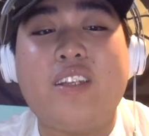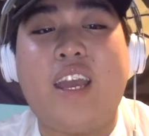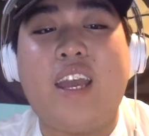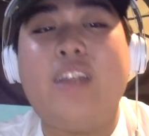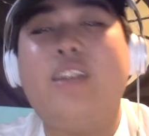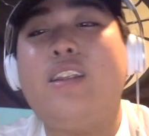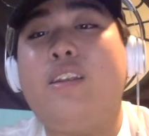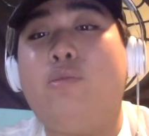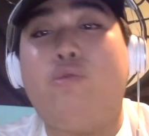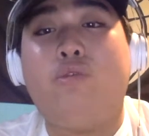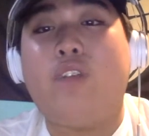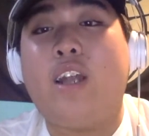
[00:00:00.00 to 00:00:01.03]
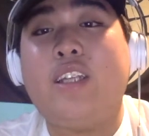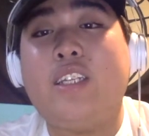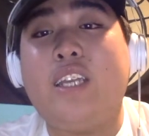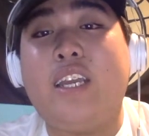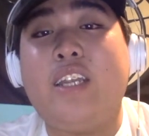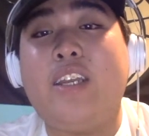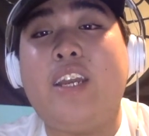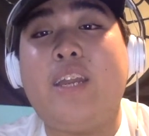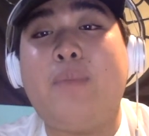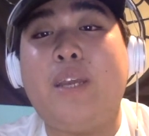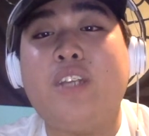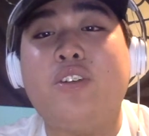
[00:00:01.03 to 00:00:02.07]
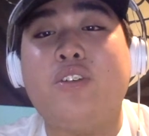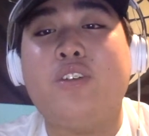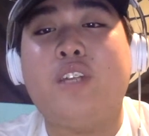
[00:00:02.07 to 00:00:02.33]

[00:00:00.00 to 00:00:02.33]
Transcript: and that is the Indiana Pacers.